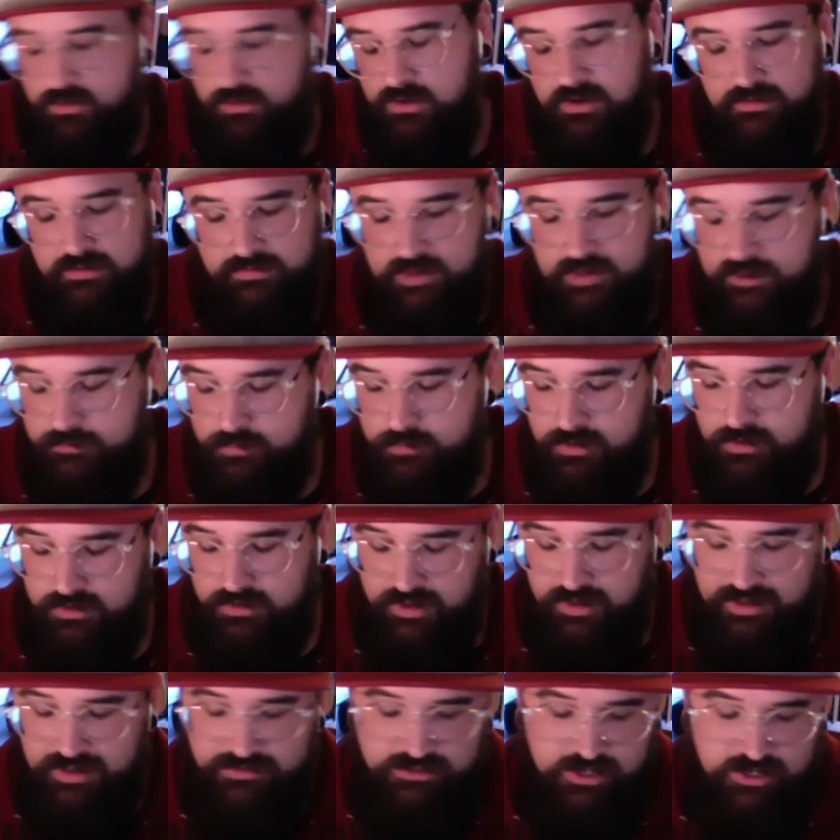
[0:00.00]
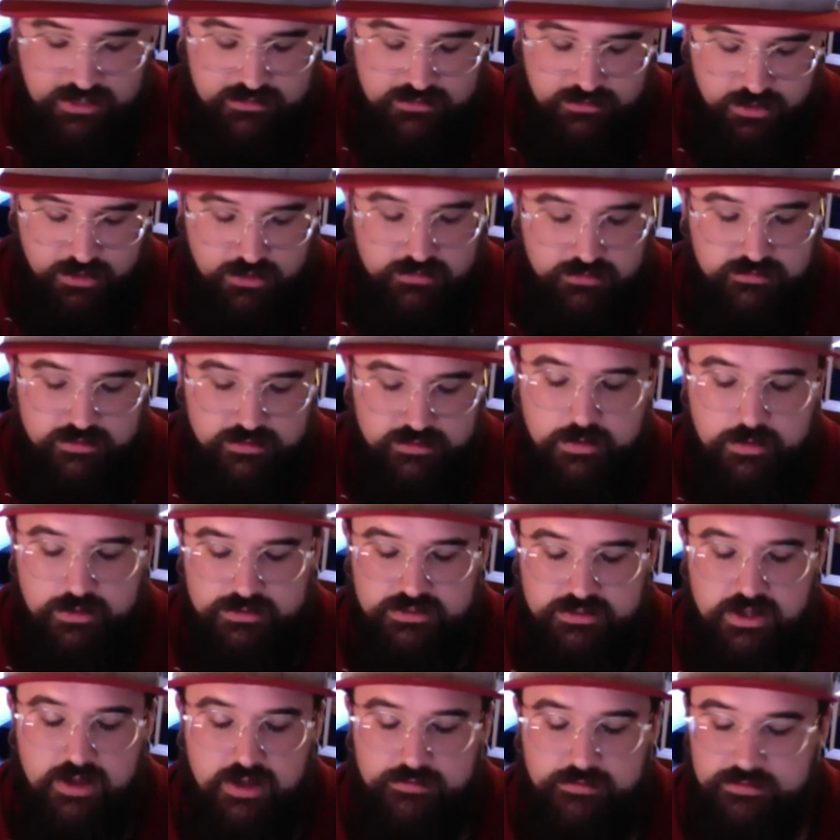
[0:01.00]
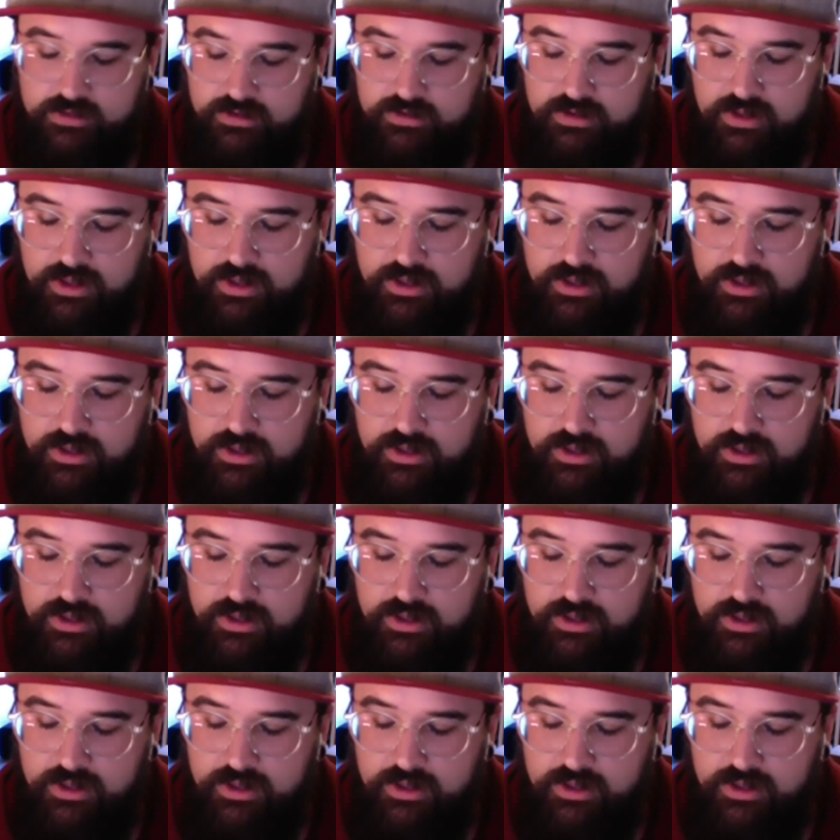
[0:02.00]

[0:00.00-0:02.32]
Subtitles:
or on Facebook. I check those the most often.